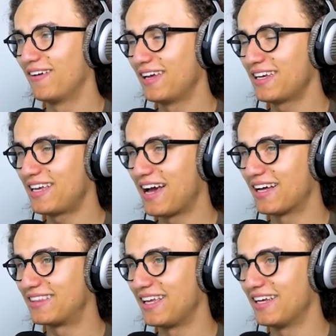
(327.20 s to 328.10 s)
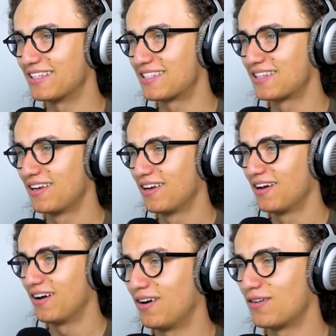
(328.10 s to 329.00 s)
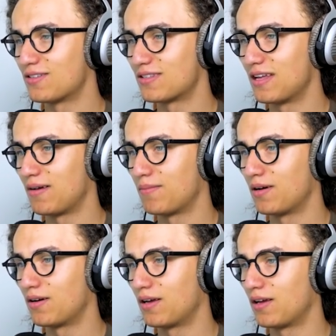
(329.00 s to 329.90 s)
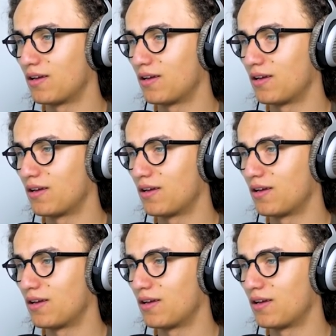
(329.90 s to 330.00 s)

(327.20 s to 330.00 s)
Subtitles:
We got this. Oh, snap. Okay,